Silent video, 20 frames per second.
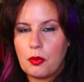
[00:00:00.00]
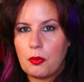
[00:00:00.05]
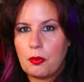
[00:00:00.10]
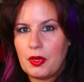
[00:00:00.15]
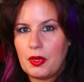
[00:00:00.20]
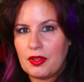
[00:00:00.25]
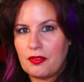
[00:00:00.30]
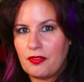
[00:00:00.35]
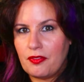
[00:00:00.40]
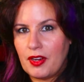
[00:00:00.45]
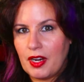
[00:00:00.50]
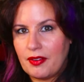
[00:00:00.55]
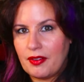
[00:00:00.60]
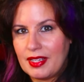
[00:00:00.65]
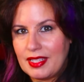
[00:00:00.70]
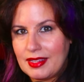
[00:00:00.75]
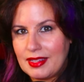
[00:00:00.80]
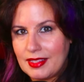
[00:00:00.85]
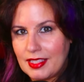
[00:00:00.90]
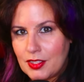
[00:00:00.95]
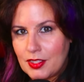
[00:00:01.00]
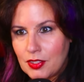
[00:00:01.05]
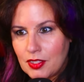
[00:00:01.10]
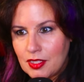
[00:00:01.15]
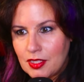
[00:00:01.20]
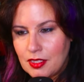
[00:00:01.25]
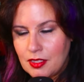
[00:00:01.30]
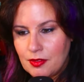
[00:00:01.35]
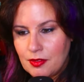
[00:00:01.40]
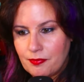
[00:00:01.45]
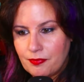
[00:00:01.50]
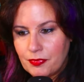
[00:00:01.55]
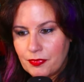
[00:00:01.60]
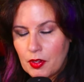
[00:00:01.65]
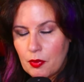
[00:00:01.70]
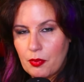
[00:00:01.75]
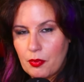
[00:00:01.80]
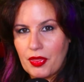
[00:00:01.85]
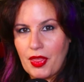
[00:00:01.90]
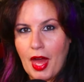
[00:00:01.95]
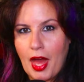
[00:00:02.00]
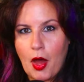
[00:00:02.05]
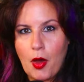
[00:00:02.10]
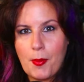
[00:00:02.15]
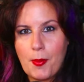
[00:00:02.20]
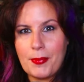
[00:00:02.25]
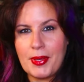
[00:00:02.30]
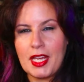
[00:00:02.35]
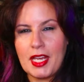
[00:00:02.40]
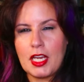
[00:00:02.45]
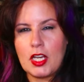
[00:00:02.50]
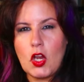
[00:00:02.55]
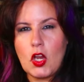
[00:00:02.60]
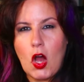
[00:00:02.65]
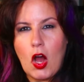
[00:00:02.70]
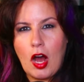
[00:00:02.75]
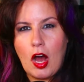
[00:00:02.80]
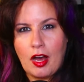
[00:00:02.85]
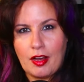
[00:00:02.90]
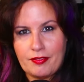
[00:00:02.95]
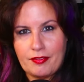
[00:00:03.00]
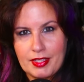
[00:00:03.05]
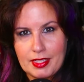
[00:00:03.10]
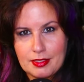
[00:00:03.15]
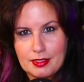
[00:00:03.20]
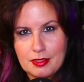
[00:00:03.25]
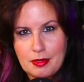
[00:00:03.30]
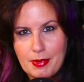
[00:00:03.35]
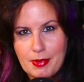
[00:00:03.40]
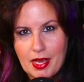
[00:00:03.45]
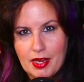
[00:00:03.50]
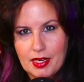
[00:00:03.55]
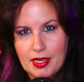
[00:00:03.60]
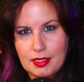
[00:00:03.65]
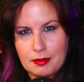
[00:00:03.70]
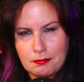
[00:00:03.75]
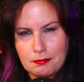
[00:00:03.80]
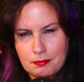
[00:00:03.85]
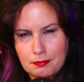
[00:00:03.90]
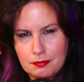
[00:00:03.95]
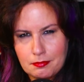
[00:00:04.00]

with very little without being obvious about it.